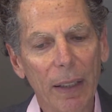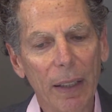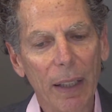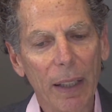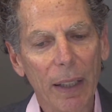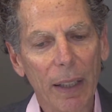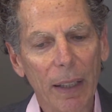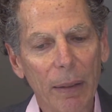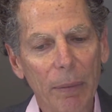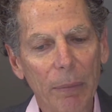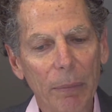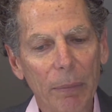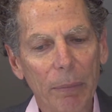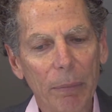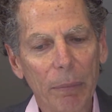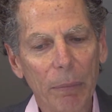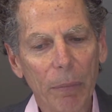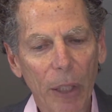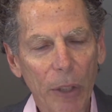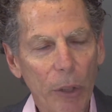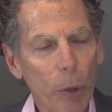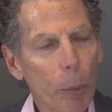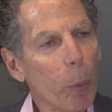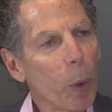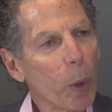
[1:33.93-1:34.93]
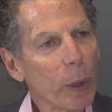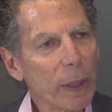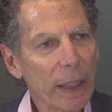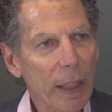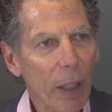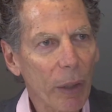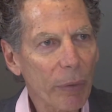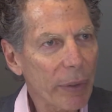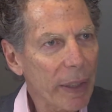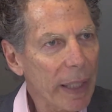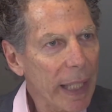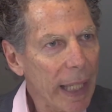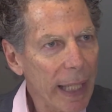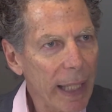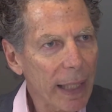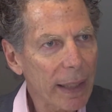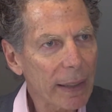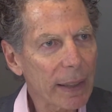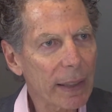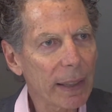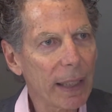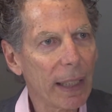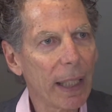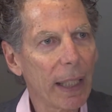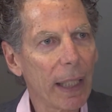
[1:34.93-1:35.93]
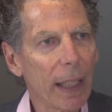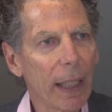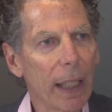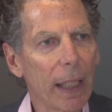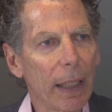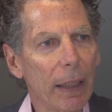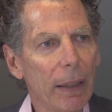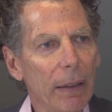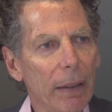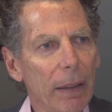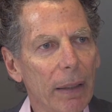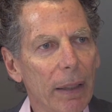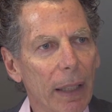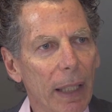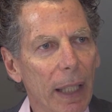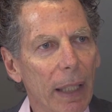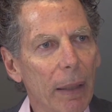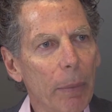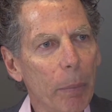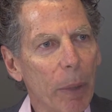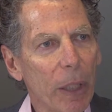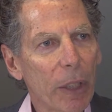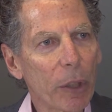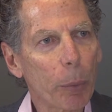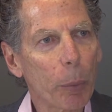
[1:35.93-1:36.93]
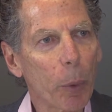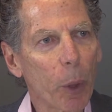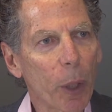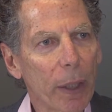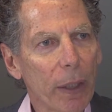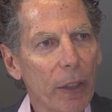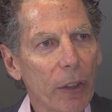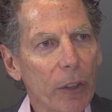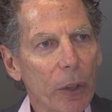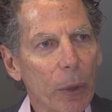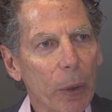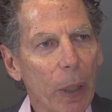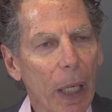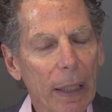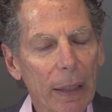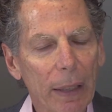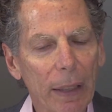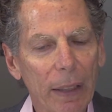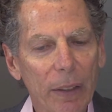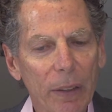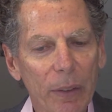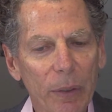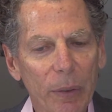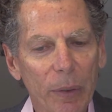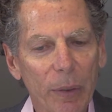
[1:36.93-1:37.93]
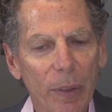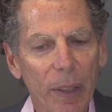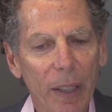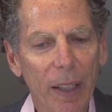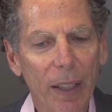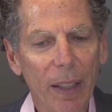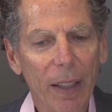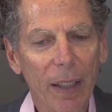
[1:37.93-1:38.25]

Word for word: um, much more self enhancing and, and much more constructive.